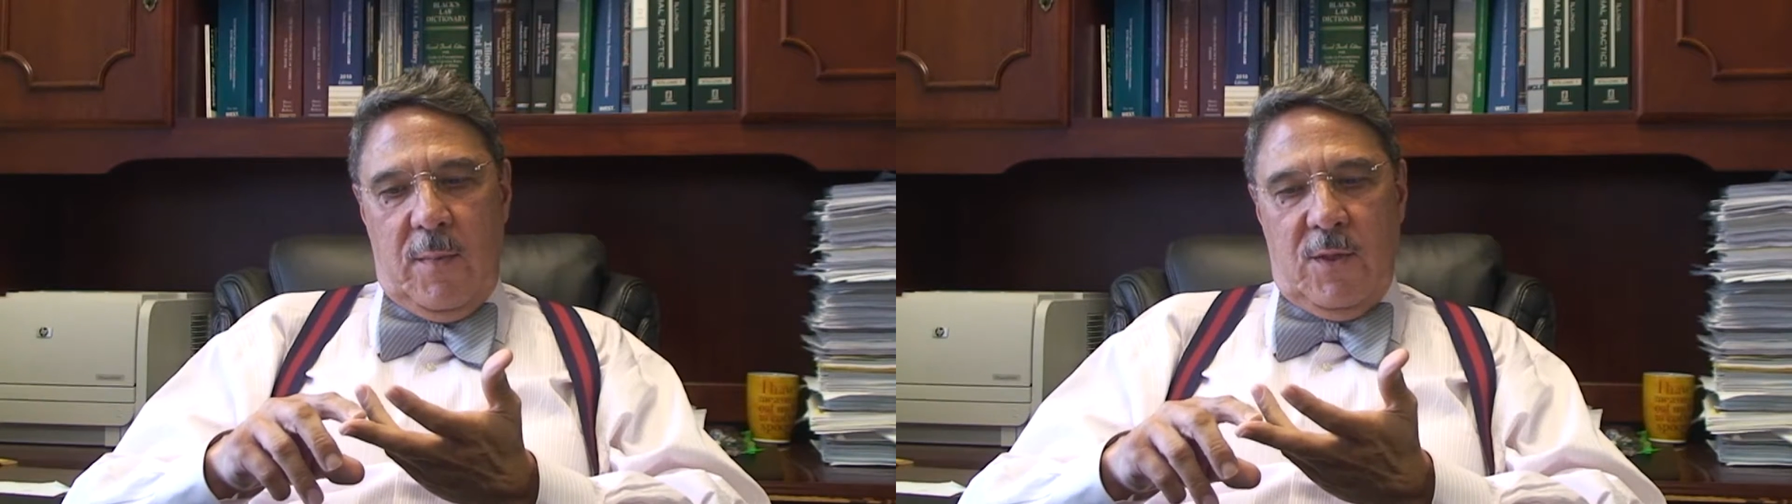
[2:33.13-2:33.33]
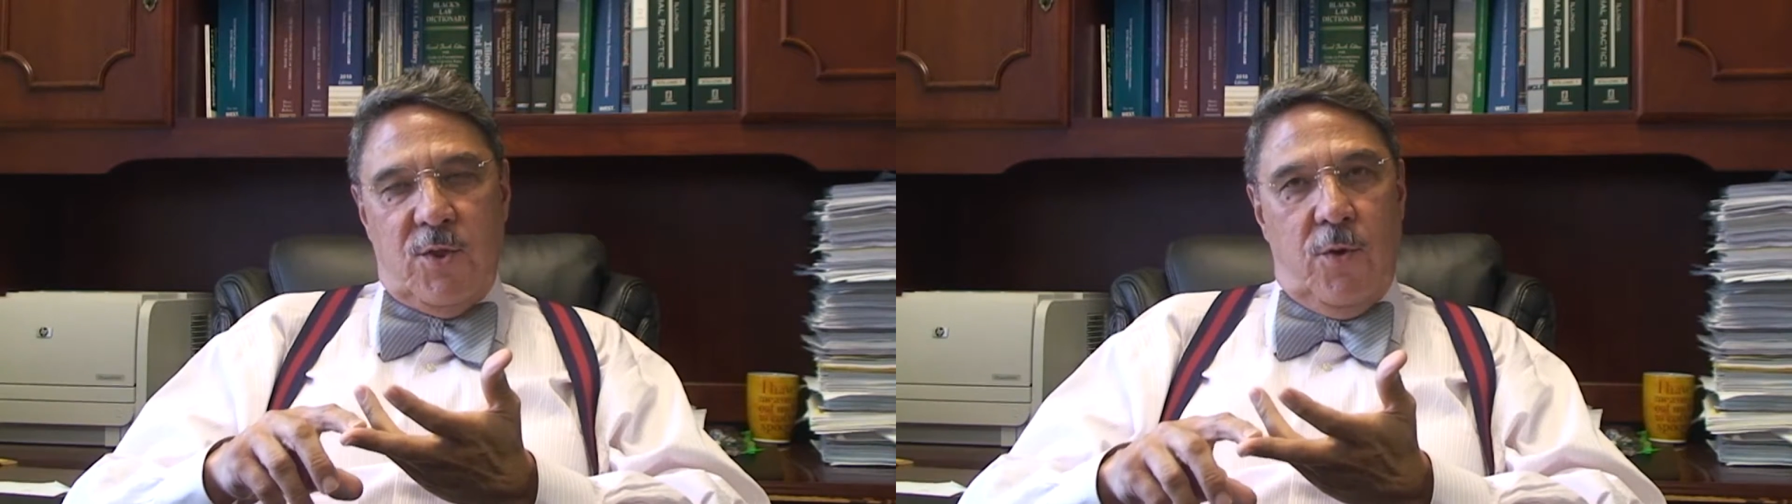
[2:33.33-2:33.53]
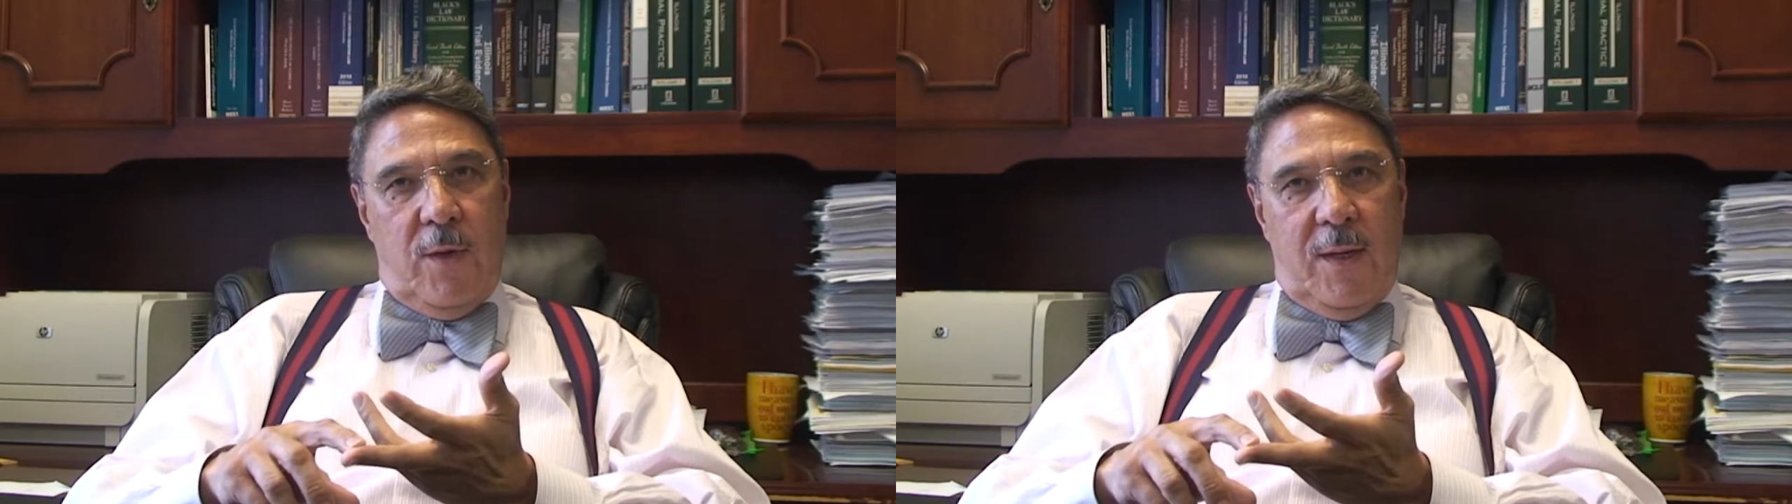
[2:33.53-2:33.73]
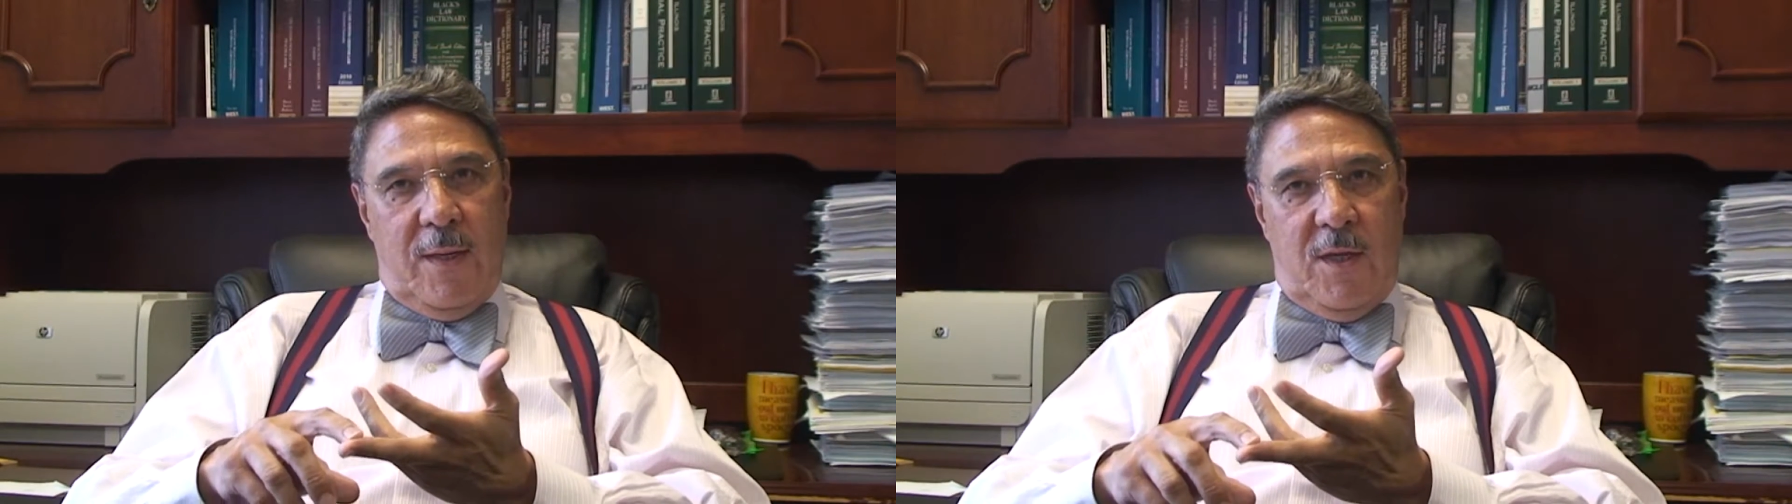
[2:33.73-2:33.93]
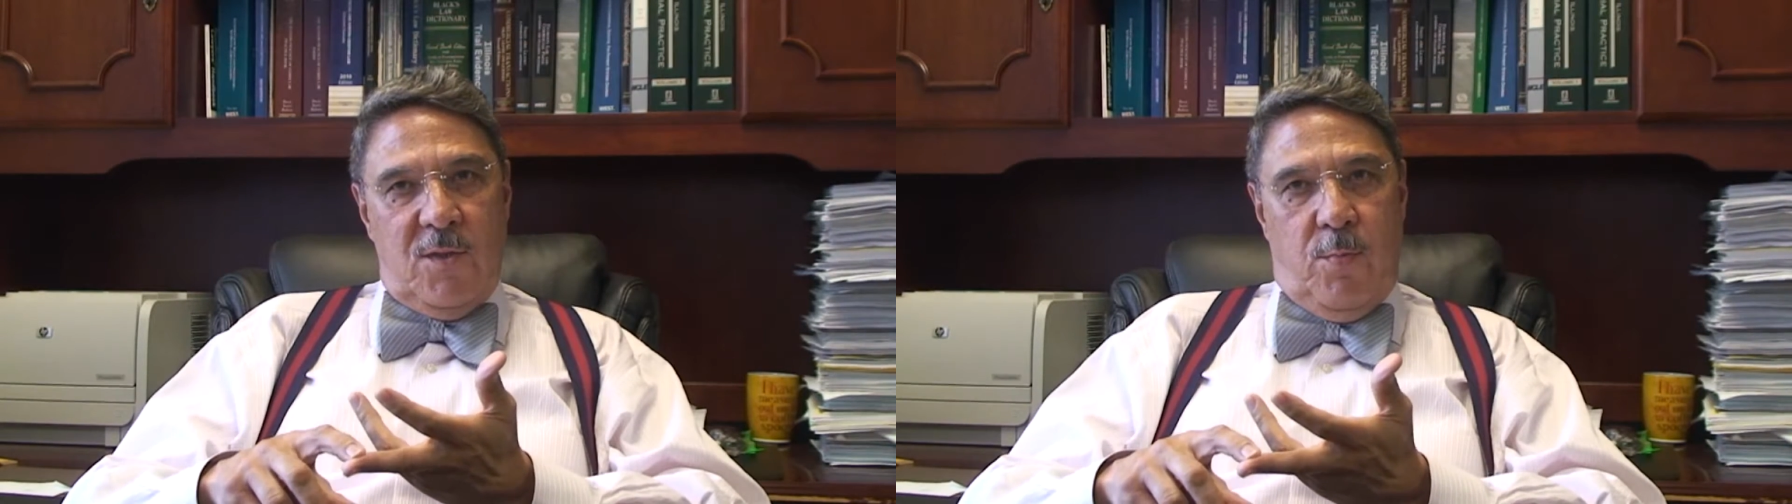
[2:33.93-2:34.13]
inserted
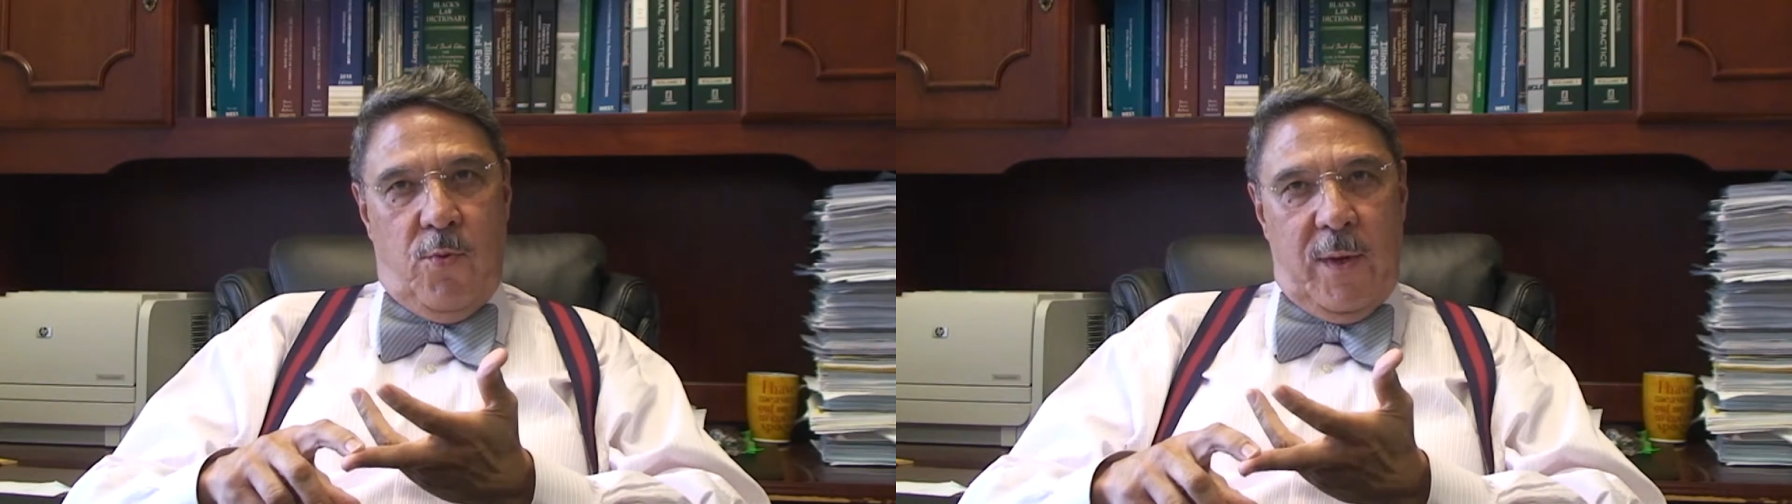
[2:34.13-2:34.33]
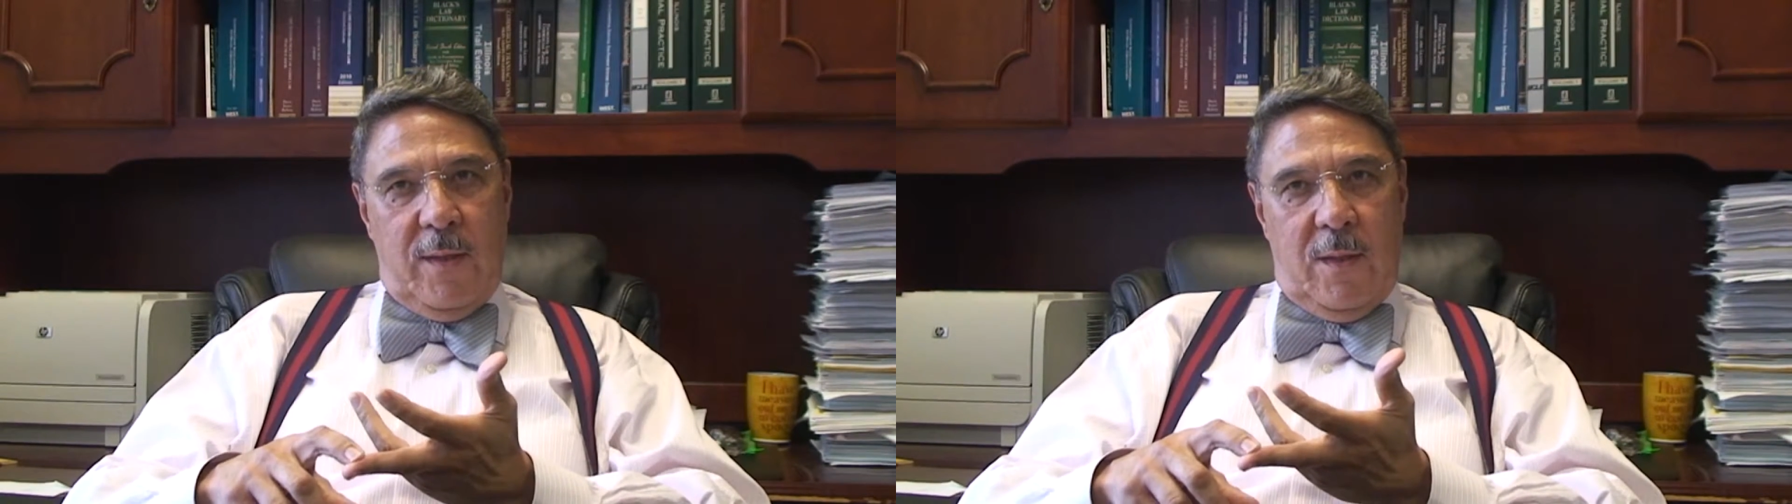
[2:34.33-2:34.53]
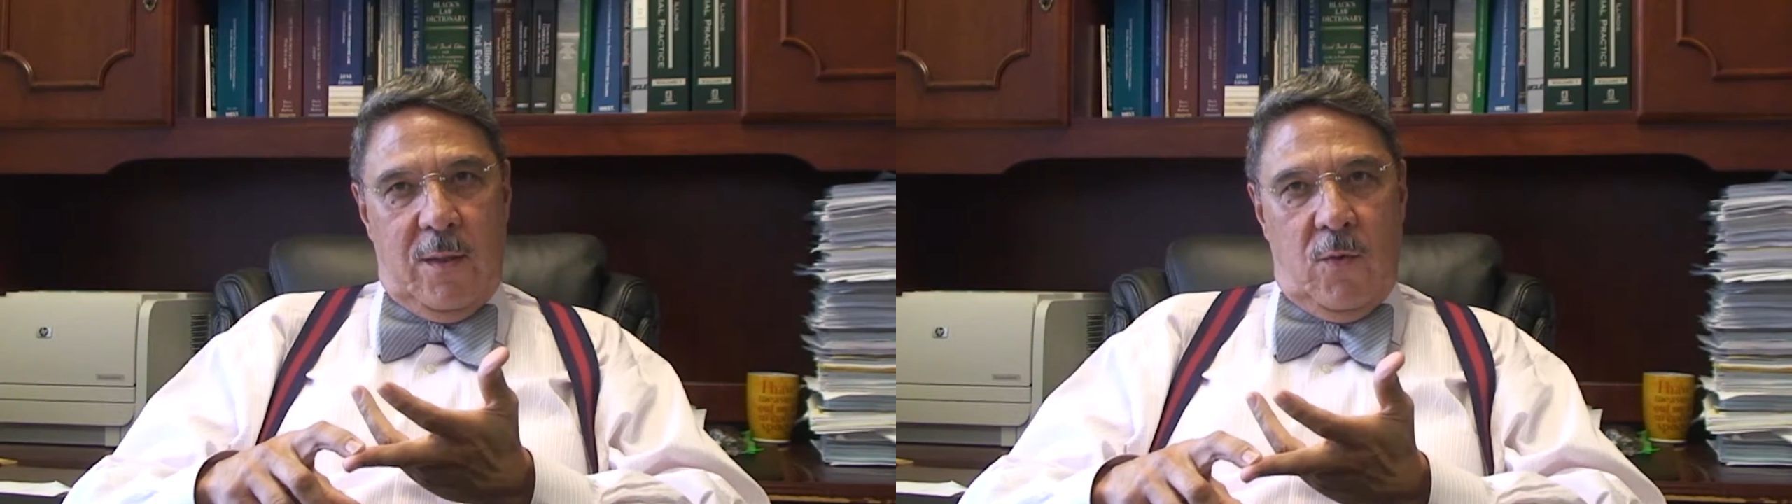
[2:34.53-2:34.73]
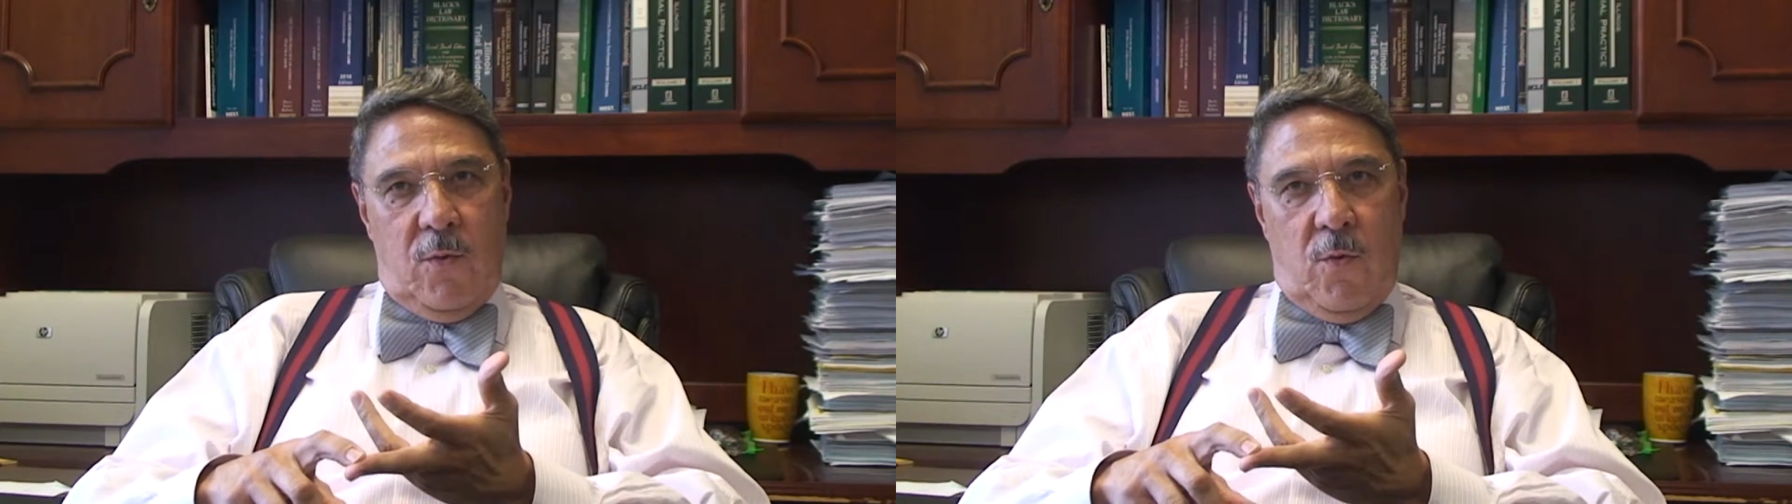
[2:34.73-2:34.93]
at this point in the